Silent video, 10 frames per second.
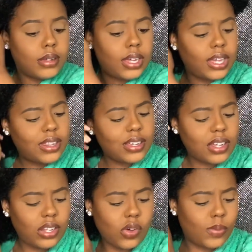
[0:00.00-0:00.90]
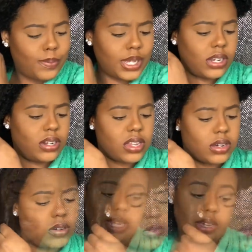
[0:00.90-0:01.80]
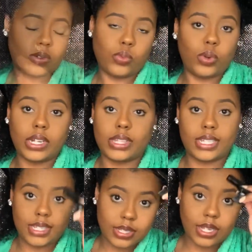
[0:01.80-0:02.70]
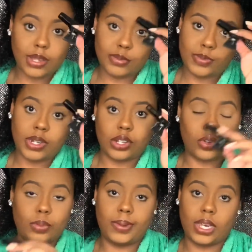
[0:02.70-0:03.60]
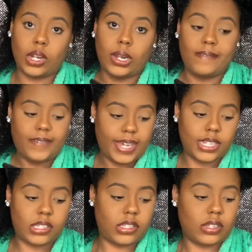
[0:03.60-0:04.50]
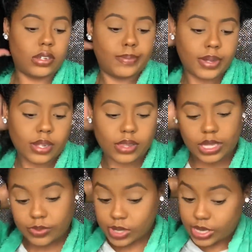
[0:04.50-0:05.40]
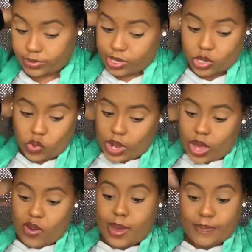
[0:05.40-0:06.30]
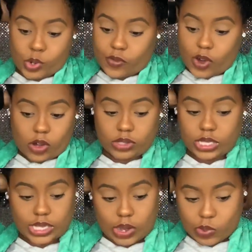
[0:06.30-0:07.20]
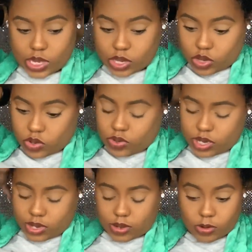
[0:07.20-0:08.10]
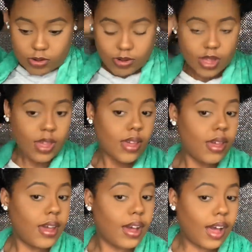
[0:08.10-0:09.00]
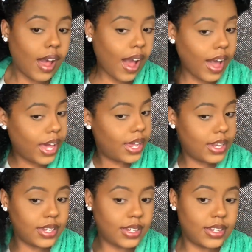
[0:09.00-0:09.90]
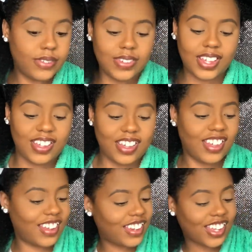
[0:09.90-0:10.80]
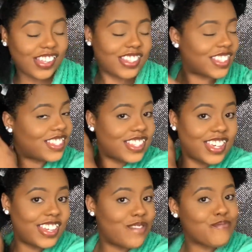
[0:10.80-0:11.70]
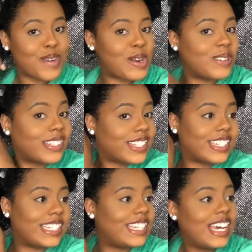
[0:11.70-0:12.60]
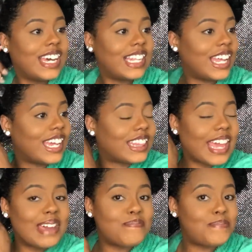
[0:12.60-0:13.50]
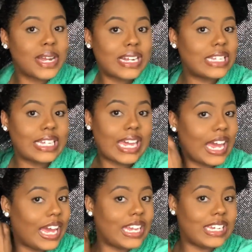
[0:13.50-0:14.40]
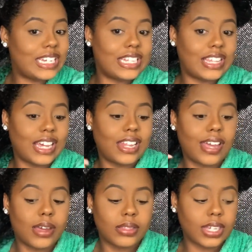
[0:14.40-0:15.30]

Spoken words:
it looked a little bigger though. Like one of these clips, but a little bigger and fancier. But it was sold out at both Ultas I went to, so I didn't even get to see it in person. Like, they barely had anything. Like, the